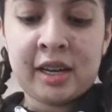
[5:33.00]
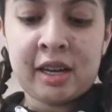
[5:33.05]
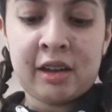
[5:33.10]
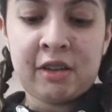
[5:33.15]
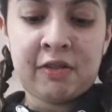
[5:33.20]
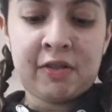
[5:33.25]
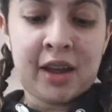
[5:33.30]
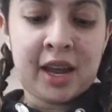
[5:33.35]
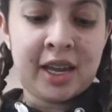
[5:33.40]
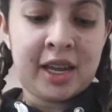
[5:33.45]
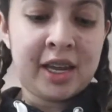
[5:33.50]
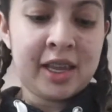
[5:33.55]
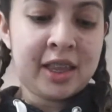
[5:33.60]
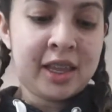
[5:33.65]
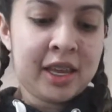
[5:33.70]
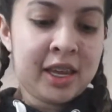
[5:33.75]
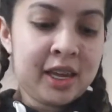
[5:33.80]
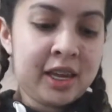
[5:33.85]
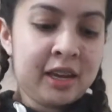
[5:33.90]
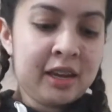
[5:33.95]
if
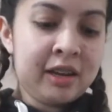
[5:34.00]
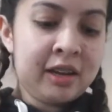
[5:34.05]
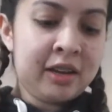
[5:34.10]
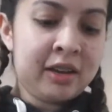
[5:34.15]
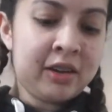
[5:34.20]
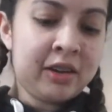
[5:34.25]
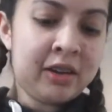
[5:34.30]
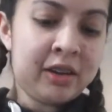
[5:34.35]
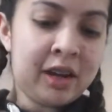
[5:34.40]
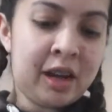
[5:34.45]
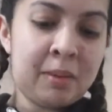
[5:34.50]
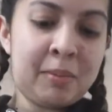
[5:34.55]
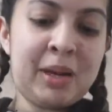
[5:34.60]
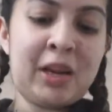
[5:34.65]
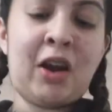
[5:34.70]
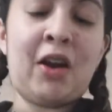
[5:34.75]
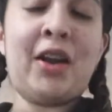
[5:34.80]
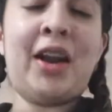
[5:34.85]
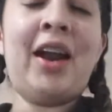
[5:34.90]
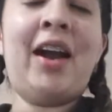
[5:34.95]
anything, I
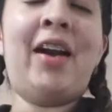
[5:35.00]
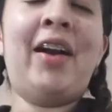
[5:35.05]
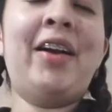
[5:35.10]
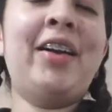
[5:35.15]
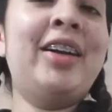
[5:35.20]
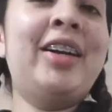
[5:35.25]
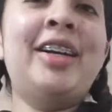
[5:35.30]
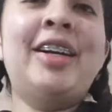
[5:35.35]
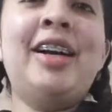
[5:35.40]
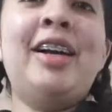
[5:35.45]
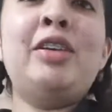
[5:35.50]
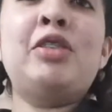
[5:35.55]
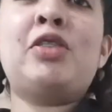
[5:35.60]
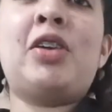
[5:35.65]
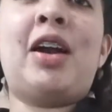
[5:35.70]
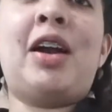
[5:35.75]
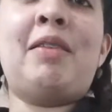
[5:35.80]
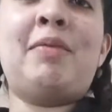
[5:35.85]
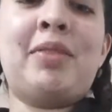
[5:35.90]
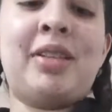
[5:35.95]
mean on air,
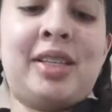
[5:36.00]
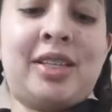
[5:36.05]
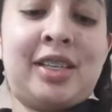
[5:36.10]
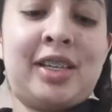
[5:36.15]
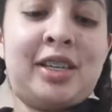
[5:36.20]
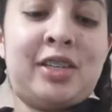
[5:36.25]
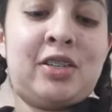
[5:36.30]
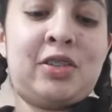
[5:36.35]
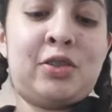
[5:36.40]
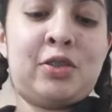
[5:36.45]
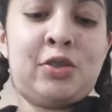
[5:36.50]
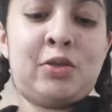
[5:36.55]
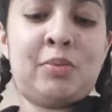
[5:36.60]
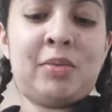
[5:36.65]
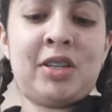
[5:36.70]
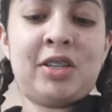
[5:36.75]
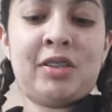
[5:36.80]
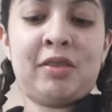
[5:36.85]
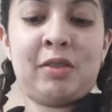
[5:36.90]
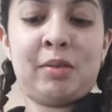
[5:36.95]
sorry, I've been listening to too
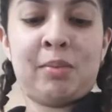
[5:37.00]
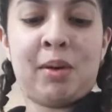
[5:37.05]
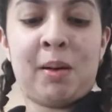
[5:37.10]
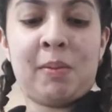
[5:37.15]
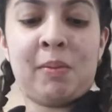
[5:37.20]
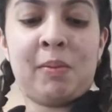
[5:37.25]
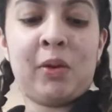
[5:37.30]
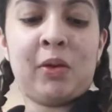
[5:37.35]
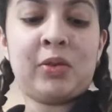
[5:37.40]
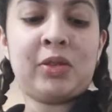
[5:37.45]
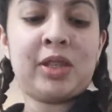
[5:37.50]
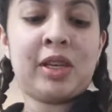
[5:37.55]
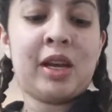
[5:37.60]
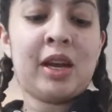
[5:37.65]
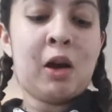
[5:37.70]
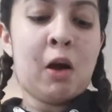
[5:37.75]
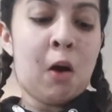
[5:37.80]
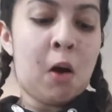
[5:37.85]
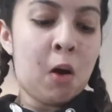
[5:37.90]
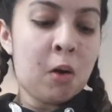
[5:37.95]
much of the Bobby Bones.
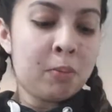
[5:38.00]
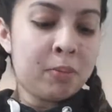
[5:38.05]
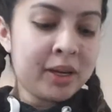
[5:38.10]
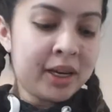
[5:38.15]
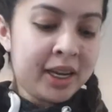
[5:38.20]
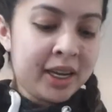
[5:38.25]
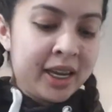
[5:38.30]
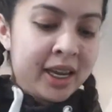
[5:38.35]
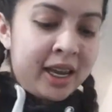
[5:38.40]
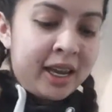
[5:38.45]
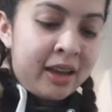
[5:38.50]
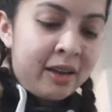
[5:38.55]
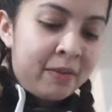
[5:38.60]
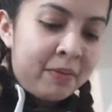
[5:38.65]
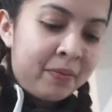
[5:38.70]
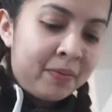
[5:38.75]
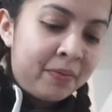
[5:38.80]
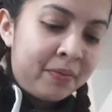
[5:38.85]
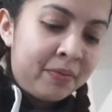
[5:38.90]
Opening it.